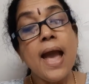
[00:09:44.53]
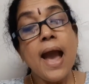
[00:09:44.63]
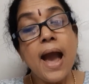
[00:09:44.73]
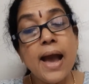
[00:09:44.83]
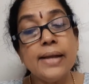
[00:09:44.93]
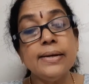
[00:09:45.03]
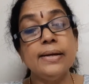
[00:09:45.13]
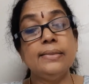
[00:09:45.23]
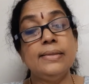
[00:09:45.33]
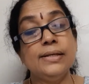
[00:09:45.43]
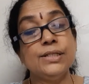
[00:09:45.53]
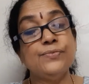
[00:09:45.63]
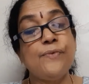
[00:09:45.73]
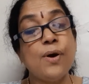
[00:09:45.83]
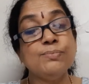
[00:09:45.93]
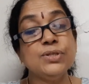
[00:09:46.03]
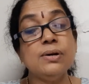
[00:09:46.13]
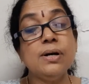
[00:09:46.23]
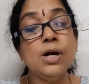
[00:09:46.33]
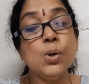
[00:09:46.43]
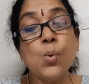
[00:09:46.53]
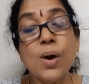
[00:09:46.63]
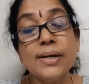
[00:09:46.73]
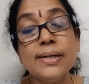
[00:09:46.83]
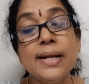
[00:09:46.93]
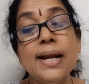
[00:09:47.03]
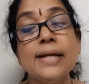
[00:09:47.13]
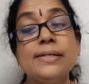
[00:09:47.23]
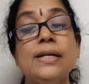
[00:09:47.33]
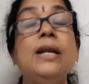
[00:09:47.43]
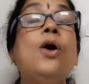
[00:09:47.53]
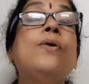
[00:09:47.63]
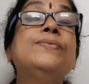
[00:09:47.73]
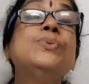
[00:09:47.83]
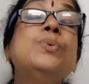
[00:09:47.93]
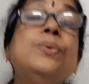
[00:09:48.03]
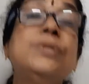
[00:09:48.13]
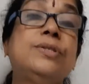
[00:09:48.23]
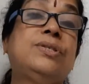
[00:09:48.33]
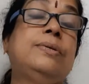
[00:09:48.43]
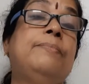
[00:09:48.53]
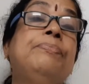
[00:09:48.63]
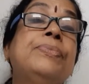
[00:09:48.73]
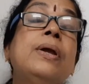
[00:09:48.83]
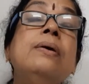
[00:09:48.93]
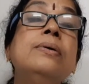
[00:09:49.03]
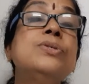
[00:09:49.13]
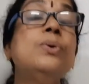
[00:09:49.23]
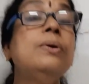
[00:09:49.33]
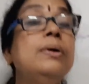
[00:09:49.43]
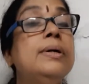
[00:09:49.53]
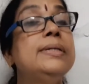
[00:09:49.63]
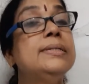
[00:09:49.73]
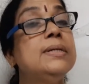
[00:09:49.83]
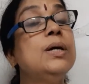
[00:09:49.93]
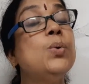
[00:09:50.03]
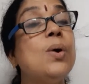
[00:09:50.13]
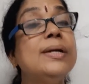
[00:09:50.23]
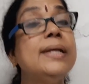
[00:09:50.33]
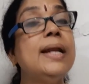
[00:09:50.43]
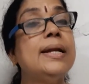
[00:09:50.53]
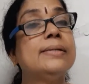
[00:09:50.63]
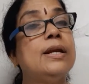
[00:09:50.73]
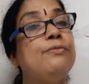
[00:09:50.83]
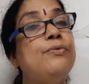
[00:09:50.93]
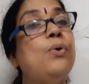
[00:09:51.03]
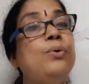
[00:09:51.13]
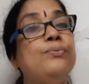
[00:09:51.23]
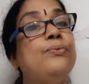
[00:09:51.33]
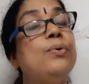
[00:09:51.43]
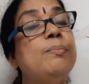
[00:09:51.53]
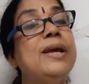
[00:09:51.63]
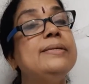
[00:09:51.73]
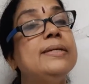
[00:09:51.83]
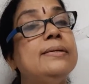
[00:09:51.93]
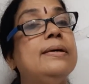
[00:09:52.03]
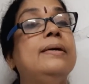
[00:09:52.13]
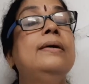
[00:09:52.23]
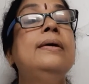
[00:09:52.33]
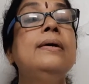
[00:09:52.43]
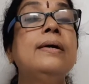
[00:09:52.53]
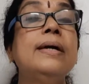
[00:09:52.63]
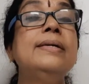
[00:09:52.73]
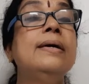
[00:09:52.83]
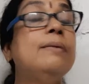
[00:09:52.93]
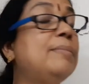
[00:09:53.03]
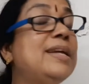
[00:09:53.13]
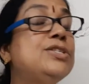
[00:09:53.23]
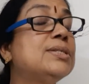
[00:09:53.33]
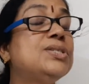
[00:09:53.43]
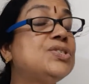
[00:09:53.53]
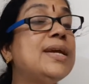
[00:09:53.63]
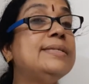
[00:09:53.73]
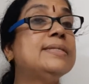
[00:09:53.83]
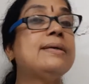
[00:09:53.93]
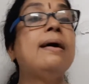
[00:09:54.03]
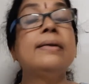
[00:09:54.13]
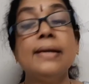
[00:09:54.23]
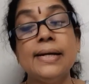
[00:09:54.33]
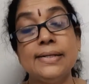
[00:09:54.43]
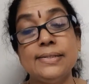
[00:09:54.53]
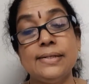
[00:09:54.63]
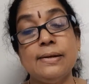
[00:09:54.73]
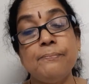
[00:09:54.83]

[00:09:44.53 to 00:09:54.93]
and thus forms a quadrilateral of sorts. So it is a quadrilateral. Four major major states are connected.